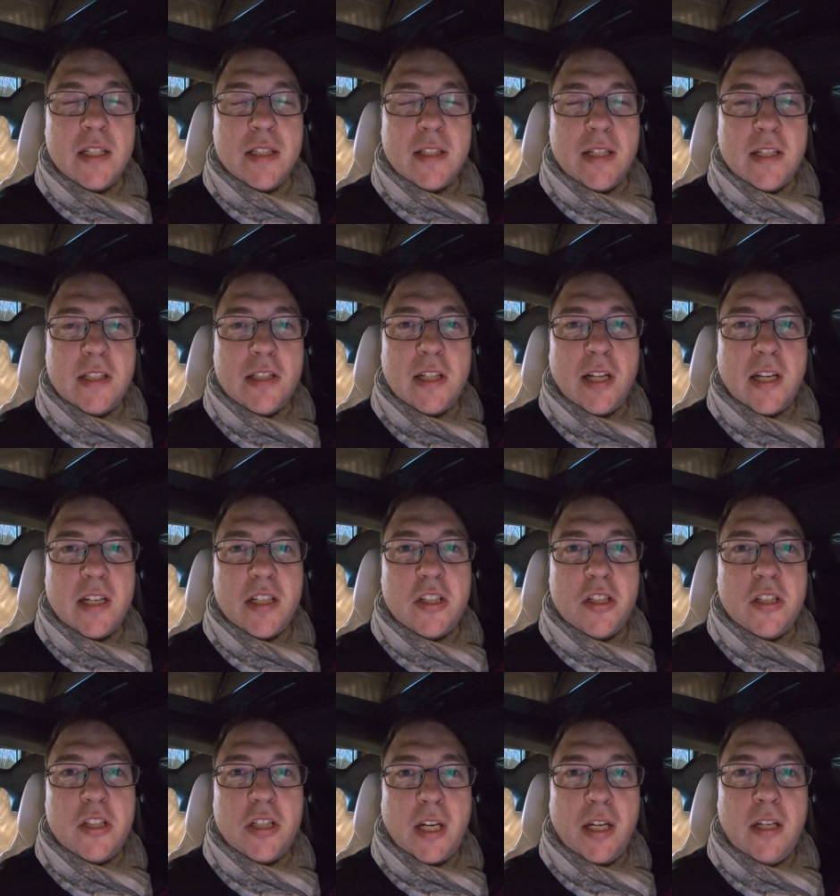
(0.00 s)
Tesla
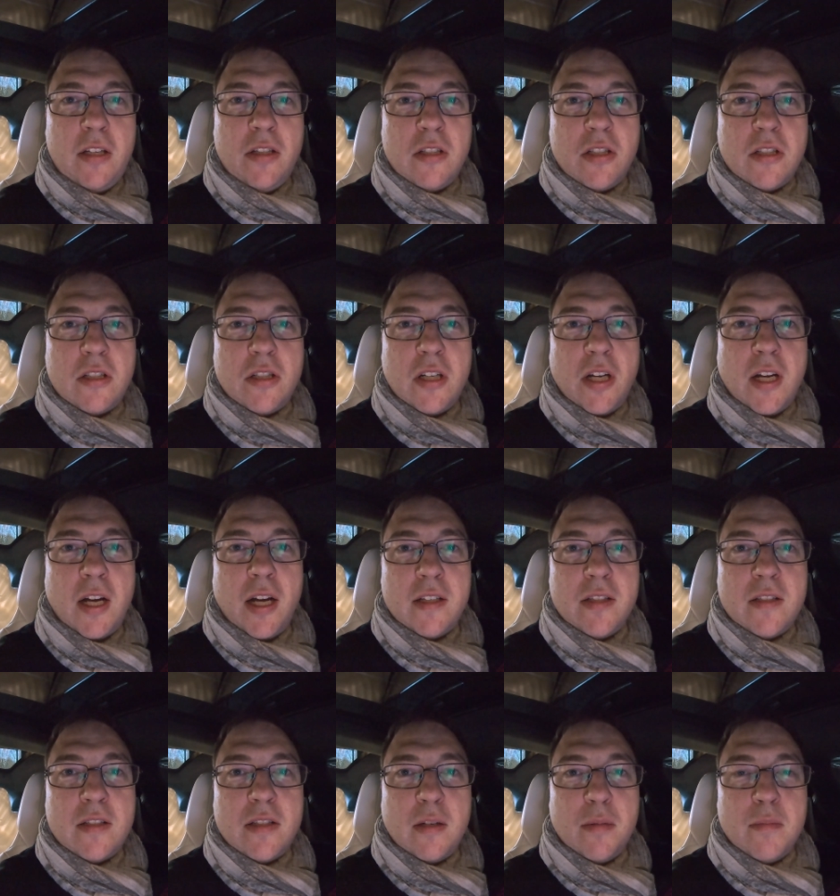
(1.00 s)
changed
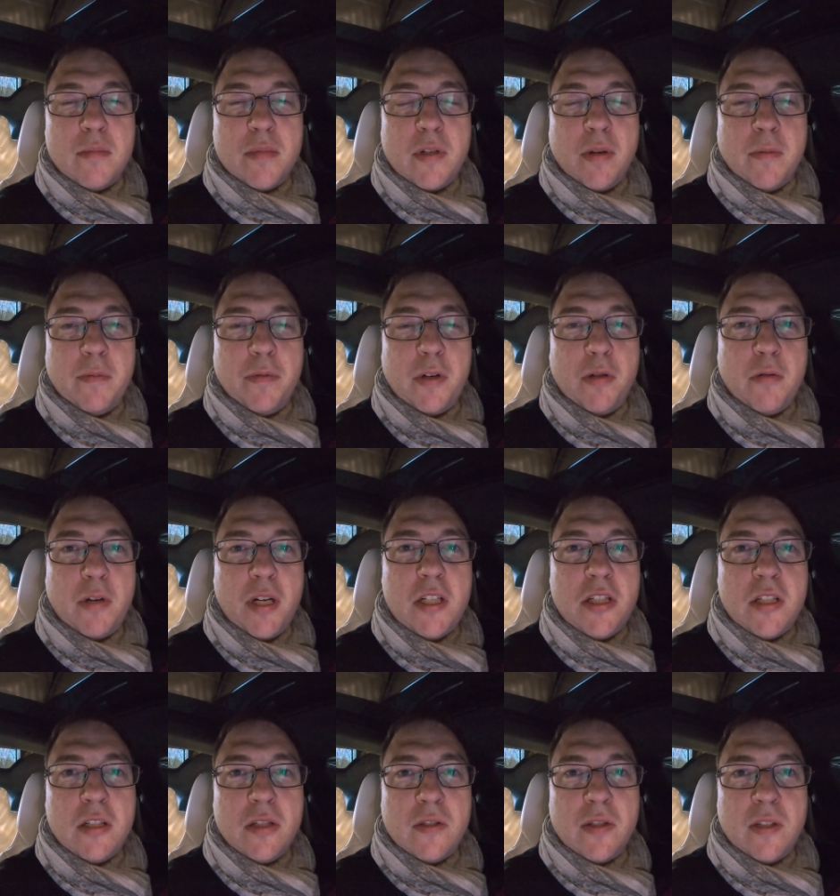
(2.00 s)
some
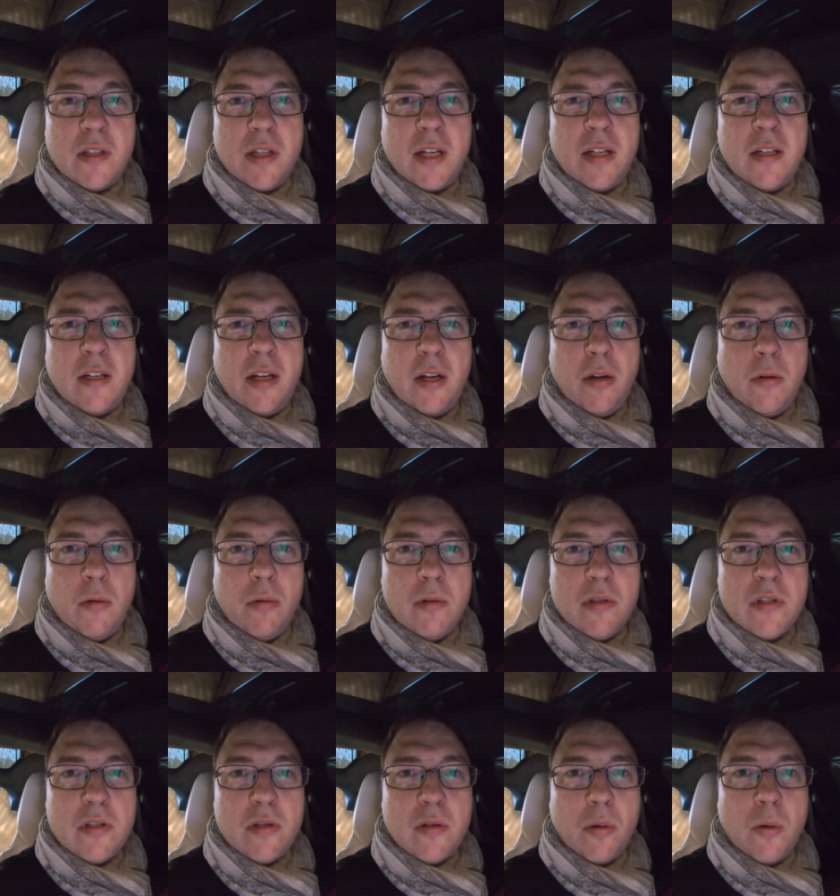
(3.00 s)
configurations and they
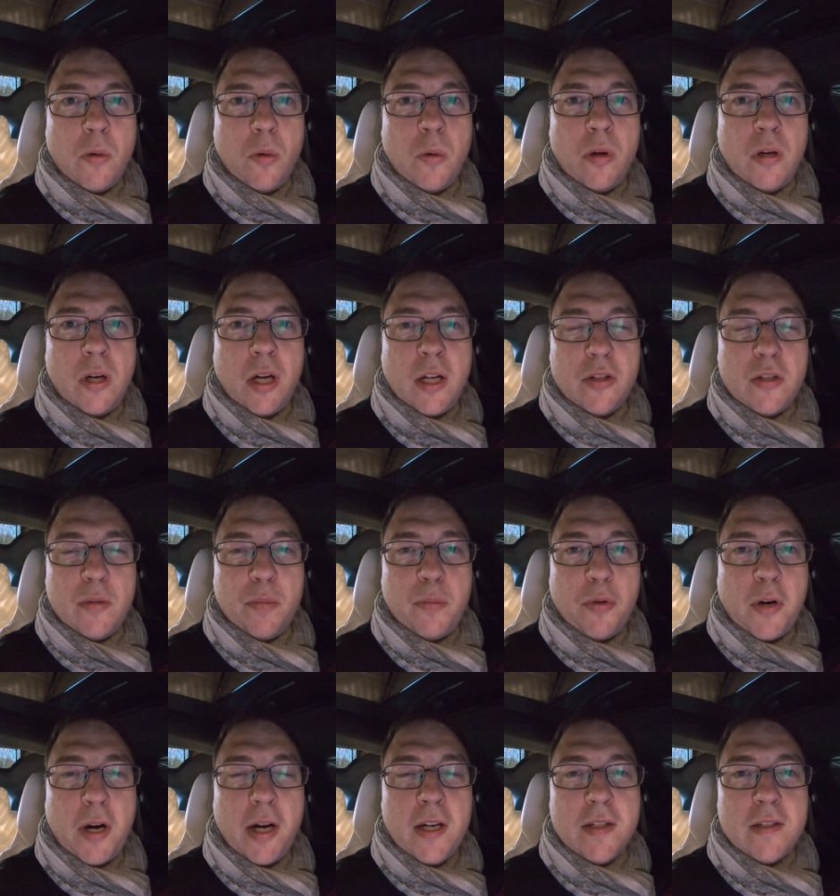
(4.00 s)
also cut the
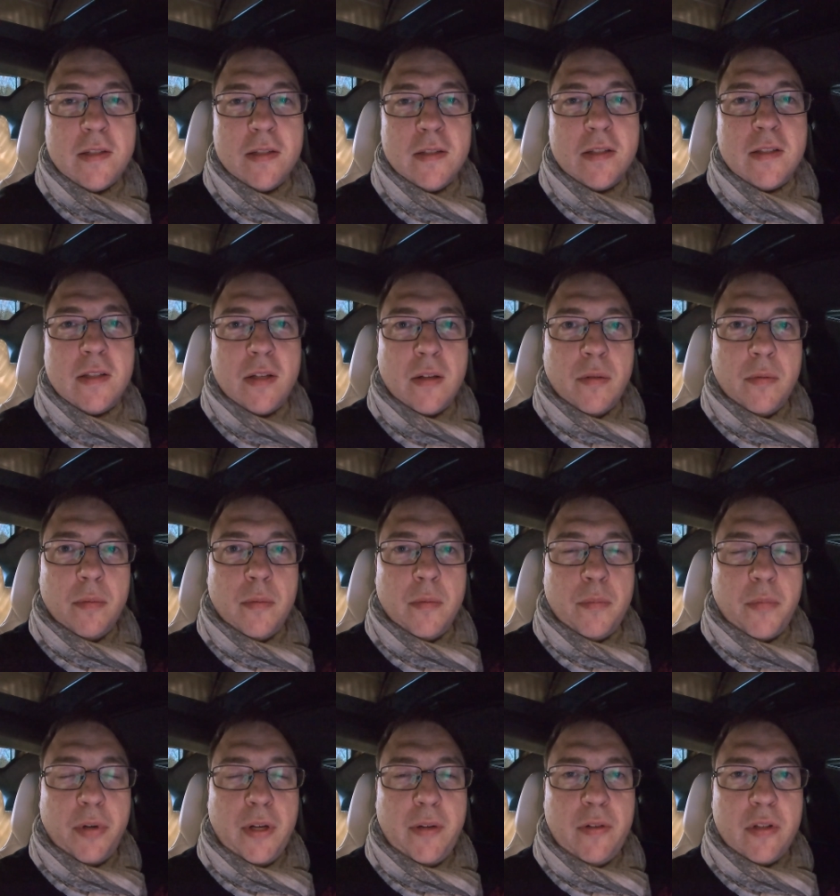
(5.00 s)
prices.
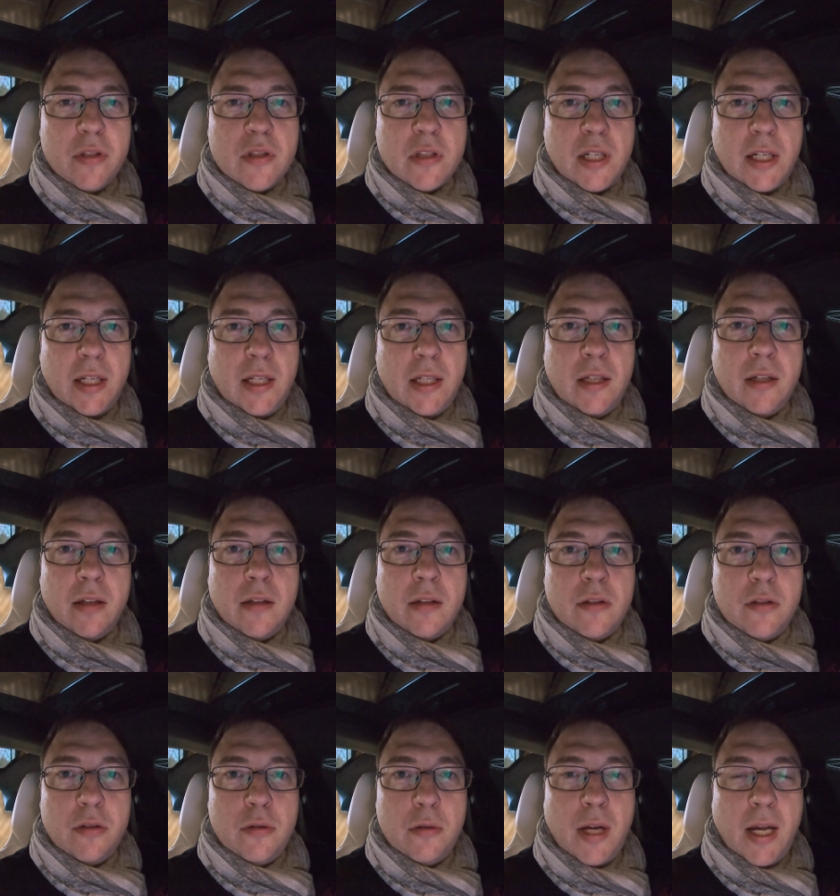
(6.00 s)
Previously,
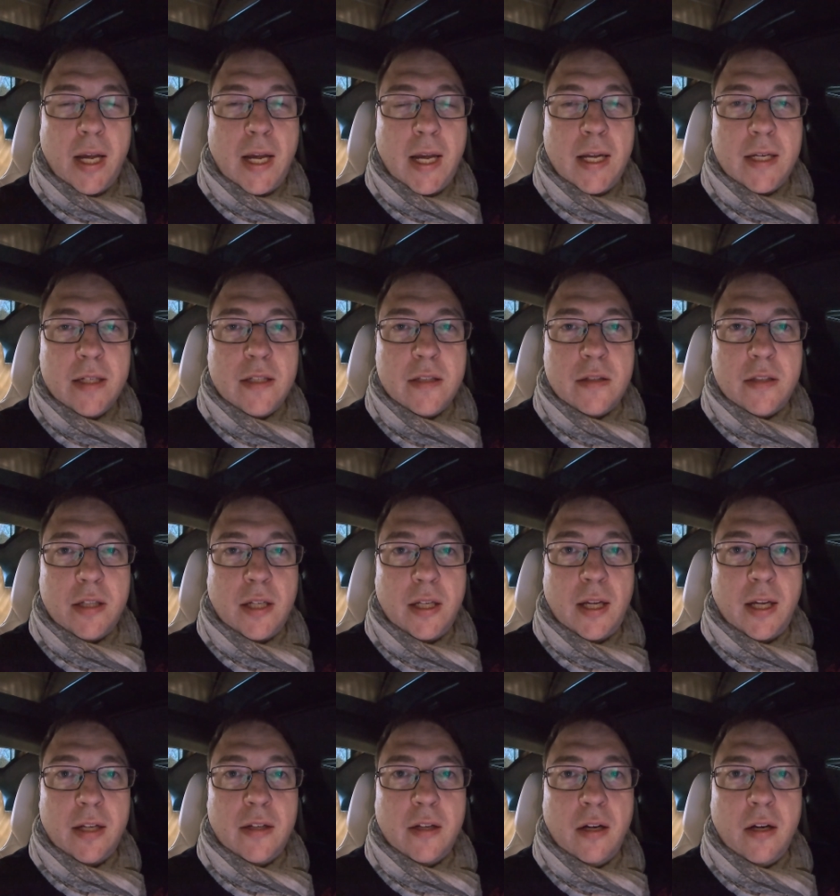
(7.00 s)
you had the
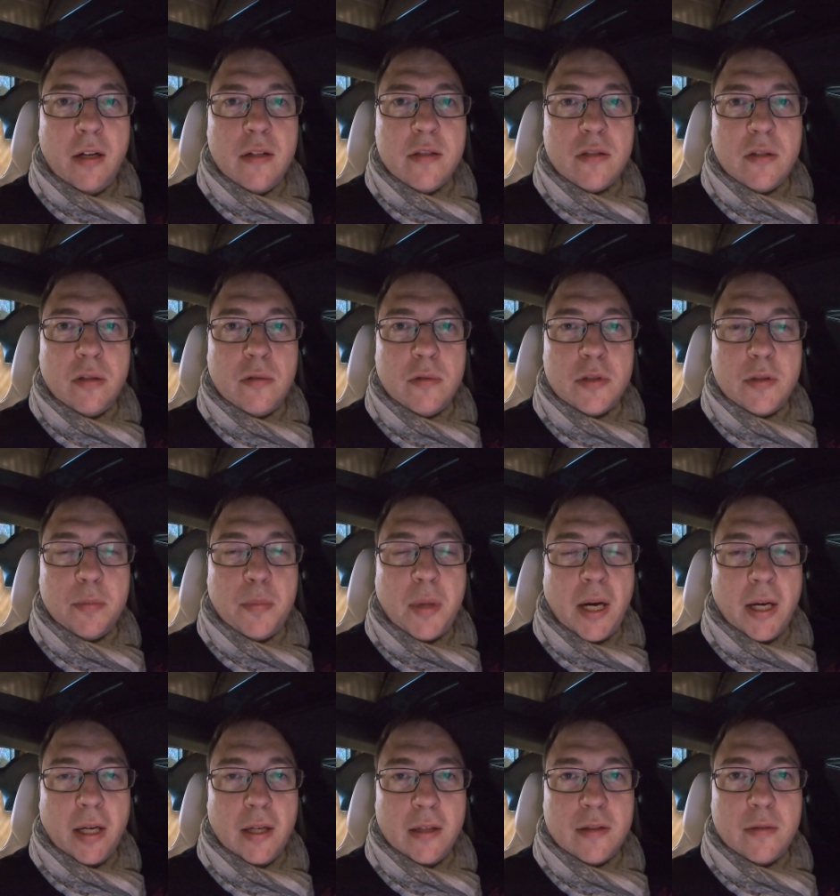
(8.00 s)
Enhanced
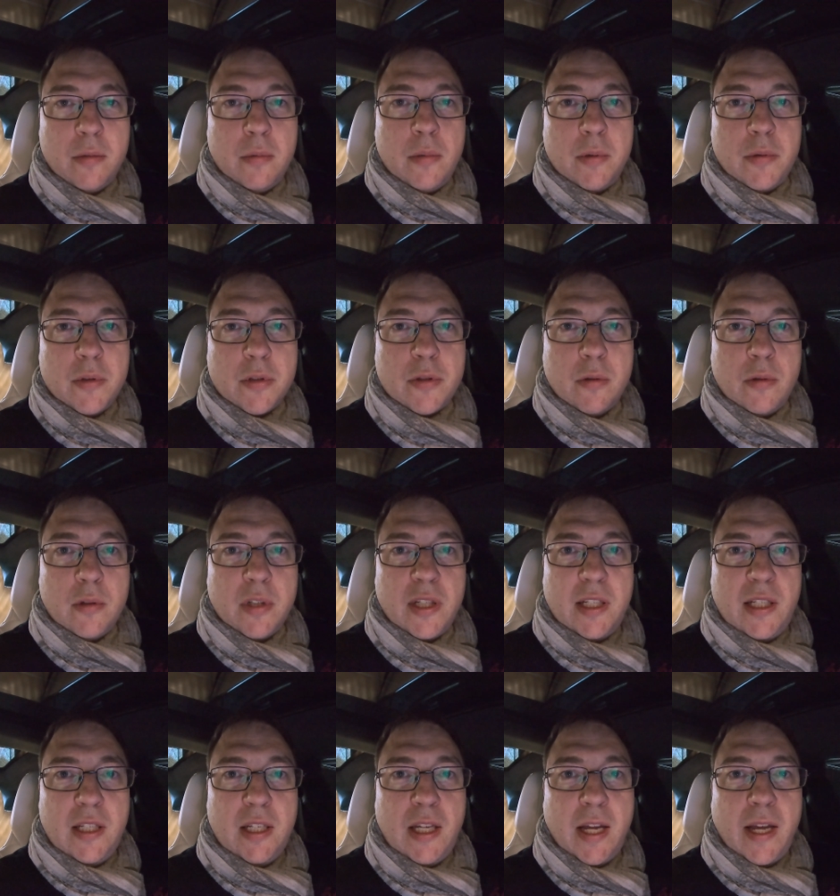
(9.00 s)
Autopilot, which was called
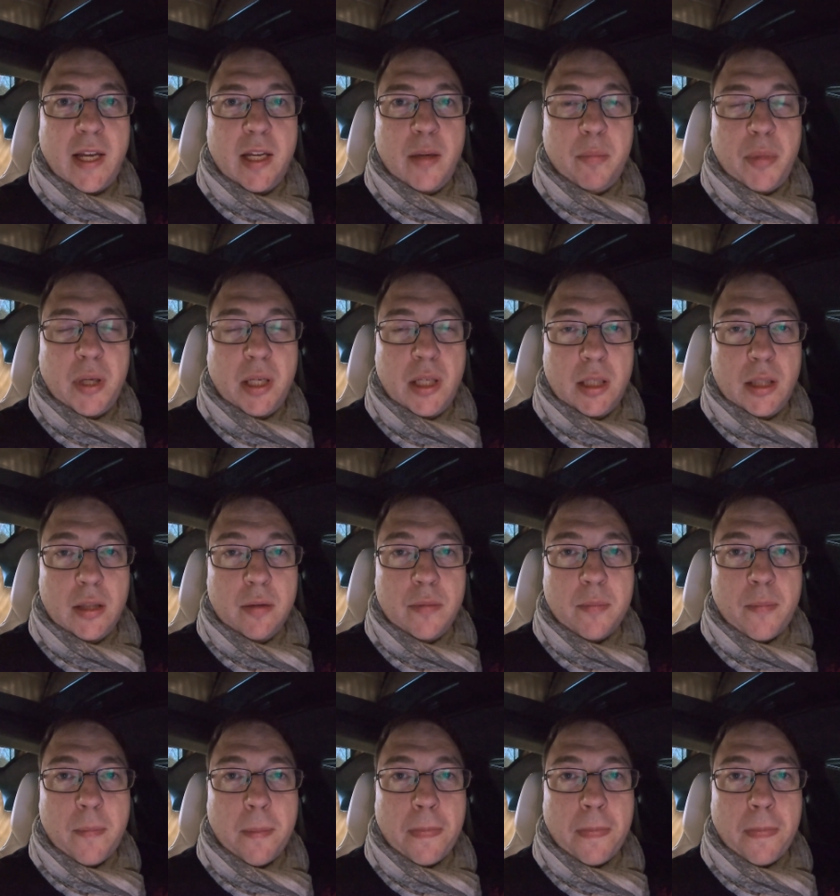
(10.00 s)
EAP.